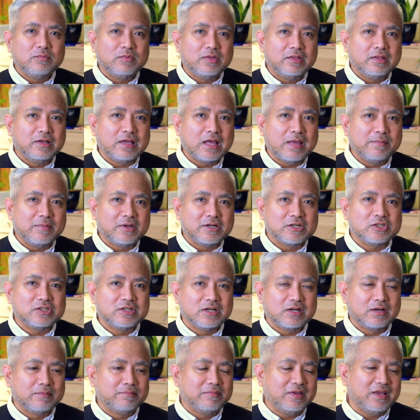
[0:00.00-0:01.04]
with the camera
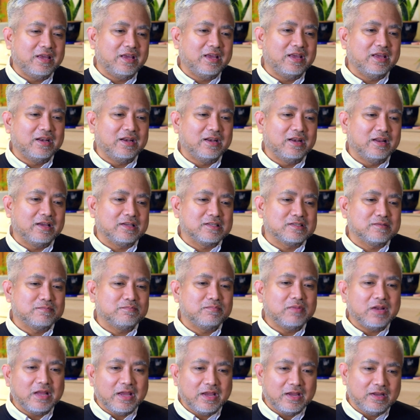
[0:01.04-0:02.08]
shop and
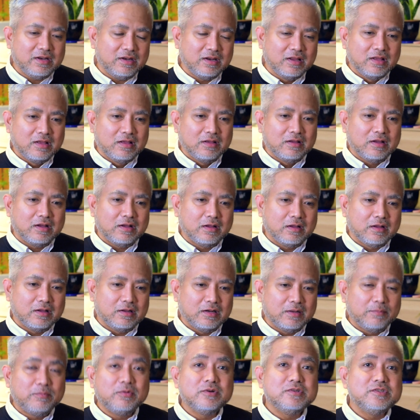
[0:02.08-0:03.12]
explain
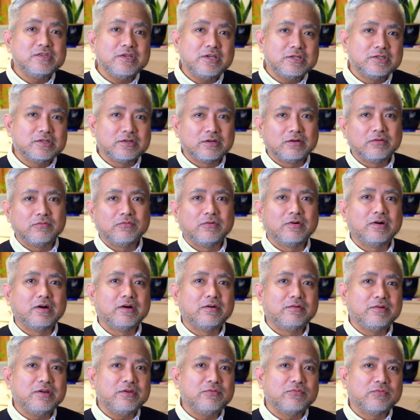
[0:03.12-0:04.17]
the procedure for
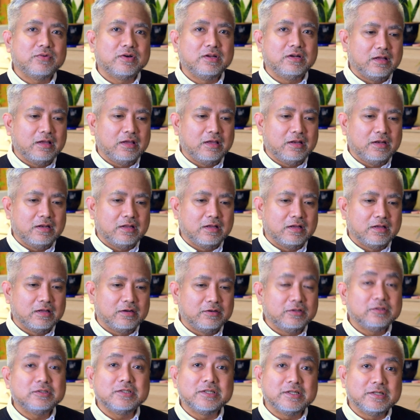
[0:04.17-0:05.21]
a refund and
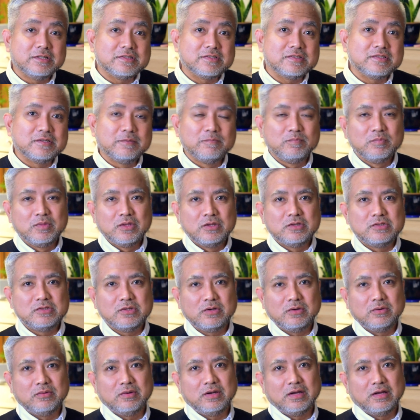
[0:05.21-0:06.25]
returns.
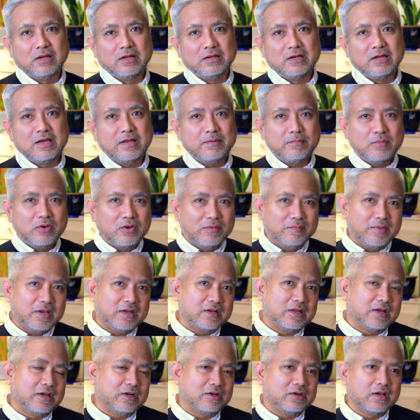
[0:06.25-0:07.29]
So that
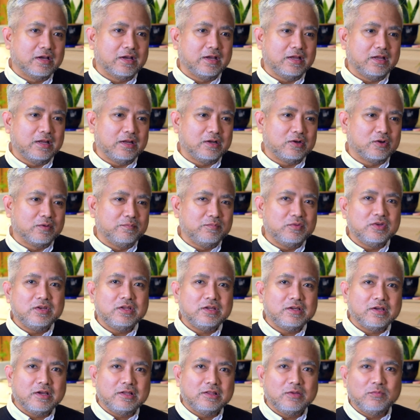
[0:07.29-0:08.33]
moment, I
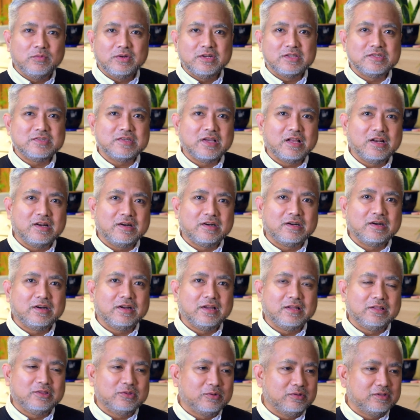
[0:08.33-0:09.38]
communicated with the seller
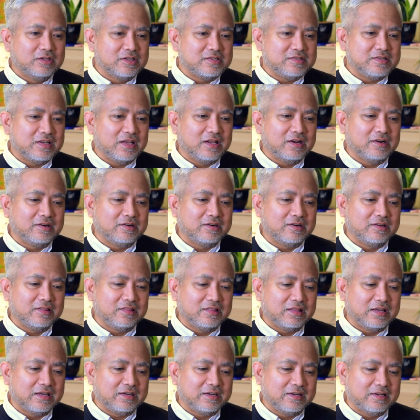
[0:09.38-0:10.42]
and told the seller
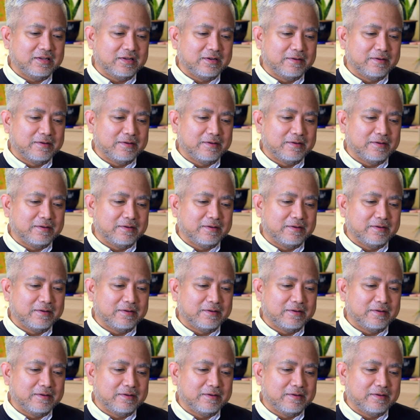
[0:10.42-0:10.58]
that